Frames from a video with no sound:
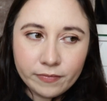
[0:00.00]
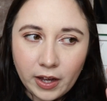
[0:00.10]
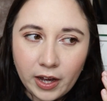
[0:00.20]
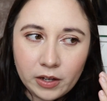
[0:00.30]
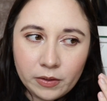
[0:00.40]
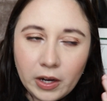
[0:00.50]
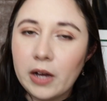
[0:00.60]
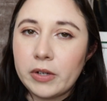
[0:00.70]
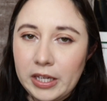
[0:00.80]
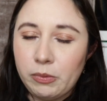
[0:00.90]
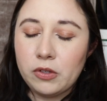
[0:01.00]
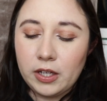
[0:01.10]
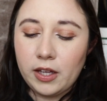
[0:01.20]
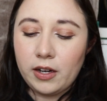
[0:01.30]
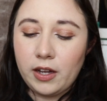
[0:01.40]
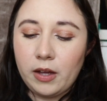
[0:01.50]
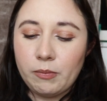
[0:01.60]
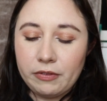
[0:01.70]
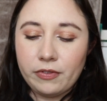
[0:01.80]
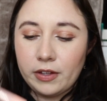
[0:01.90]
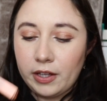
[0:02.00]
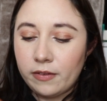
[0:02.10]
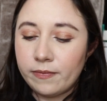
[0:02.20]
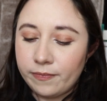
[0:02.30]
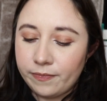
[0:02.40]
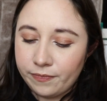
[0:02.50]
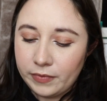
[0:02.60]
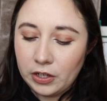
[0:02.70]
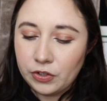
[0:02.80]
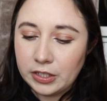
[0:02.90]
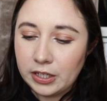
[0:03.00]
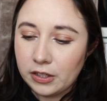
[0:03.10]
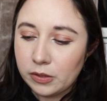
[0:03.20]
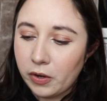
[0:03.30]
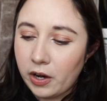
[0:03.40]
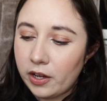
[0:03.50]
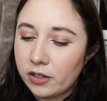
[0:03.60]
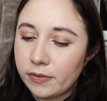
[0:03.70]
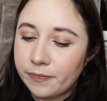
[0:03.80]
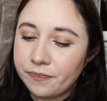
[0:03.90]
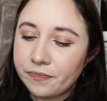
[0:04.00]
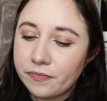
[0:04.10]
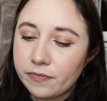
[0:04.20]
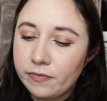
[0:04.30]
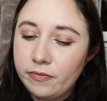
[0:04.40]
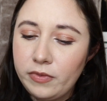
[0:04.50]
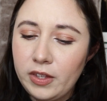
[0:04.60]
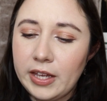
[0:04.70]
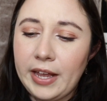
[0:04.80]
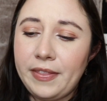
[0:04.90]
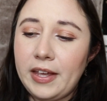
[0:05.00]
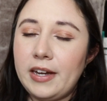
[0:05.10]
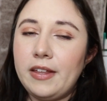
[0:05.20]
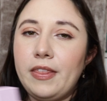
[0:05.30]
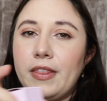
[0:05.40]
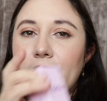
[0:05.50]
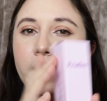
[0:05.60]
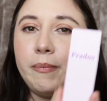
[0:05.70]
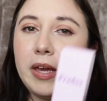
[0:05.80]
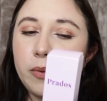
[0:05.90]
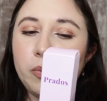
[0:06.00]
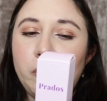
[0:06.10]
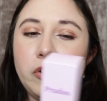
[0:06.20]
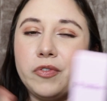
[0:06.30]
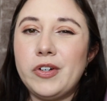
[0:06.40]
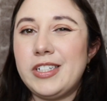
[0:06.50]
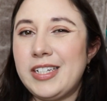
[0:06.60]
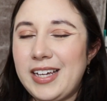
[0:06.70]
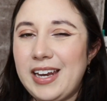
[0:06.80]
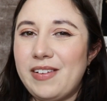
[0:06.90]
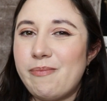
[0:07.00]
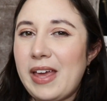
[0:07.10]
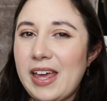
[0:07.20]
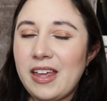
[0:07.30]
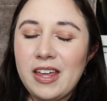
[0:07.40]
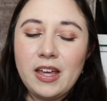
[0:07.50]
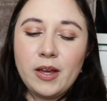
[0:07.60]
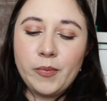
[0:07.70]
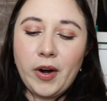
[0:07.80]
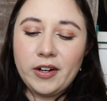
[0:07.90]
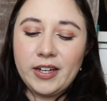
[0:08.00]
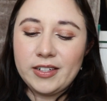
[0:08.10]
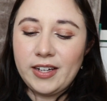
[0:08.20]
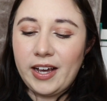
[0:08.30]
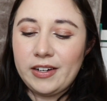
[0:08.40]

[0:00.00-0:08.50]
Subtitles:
I will keep using it. I'm definitely interested in this product. And then the makeup remover is just kind of a meh product.